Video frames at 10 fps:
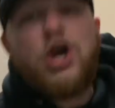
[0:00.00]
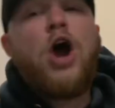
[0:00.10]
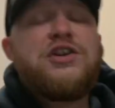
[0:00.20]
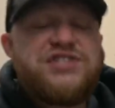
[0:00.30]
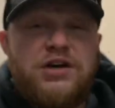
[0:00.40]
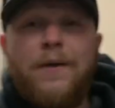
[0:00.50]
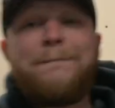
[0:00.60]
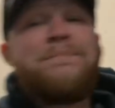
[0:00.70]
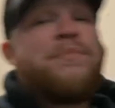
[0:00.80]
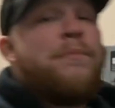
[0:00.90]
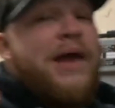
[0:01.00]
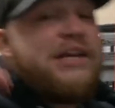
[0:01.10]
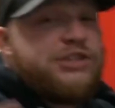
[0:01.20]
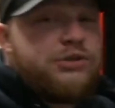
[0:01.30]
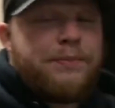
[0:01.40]
your arsenal,
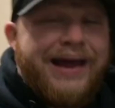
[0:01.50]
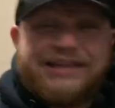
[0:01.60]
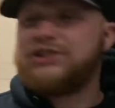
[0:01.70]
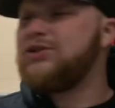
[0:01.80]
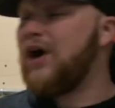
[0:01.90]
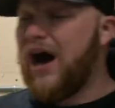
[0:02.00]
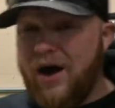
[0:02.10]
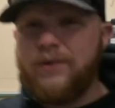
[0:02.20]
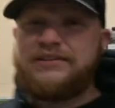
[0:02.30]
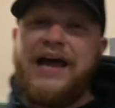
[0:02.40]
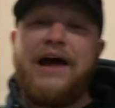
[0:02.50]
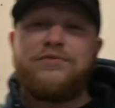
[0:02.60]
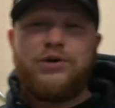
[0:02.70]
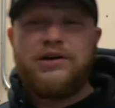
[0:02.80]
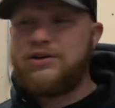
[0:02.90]
make sure you always
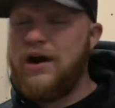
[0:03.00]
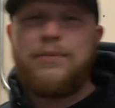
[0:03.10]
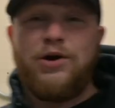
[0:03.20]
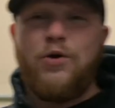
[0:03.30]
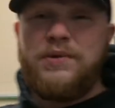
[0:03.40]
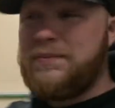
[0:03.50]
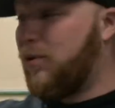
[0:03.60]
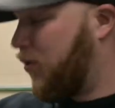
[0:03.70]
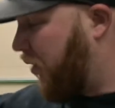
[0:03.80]
have one. Grab one at Home Depot or